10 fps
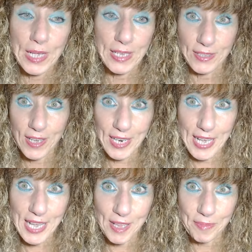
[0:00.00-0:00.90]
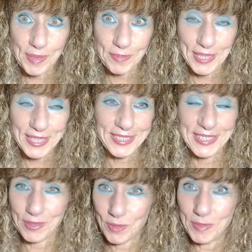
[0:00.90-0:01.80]
a lot of help
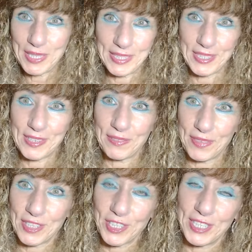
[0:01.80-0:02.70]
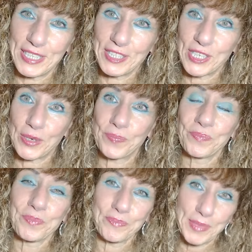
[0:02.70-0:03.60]
because the woman is not functioning. So
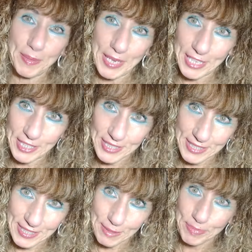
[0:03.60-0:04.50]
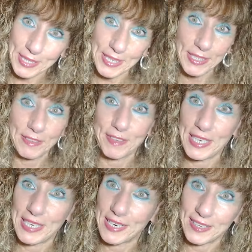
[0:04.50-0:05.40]
maybe I just slipped under the
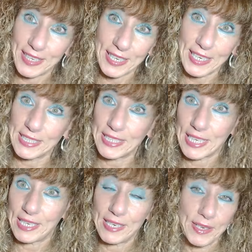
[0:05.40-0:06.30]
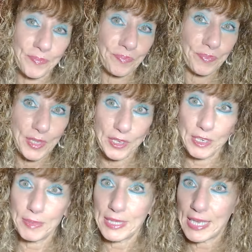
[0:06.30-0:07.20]
radar, like I said.
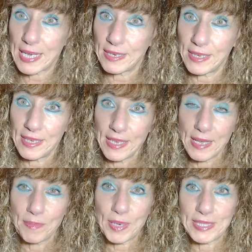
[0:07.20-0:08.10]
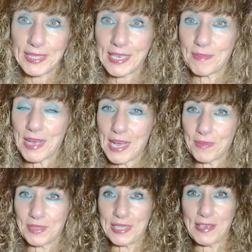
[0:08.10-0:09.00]
Could have been that. But
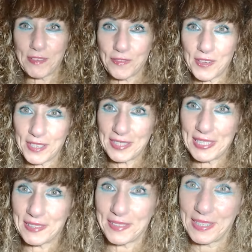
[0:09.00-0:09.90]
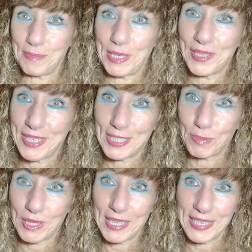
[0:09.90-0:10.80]
I will never voluntarily be
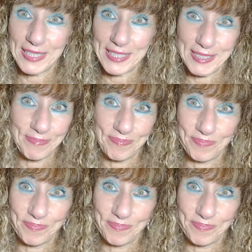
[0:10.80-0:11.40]
hospitalized.